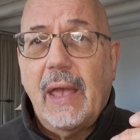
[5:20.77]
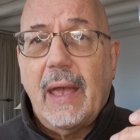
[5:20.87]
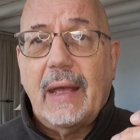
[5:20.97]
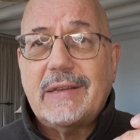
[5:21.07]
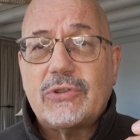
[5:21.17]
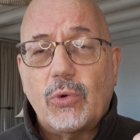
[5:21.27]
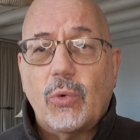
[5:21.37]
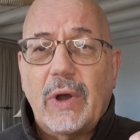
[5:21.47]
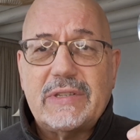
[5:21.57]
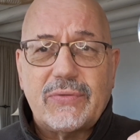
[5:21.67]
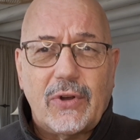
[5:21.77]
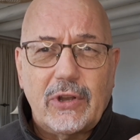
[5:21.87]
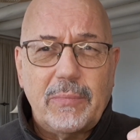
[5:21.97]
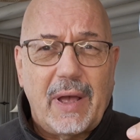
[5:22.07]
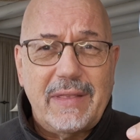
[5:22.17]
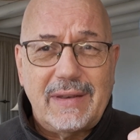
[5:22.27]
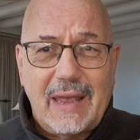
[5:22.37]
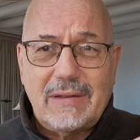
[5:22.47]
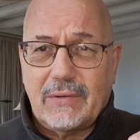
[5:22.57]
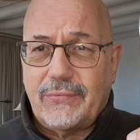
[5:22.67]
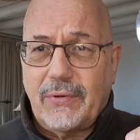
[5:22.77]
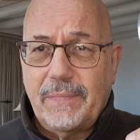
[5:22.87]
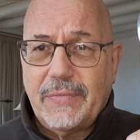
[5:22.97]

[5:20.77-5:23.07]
and is always followed by the dative.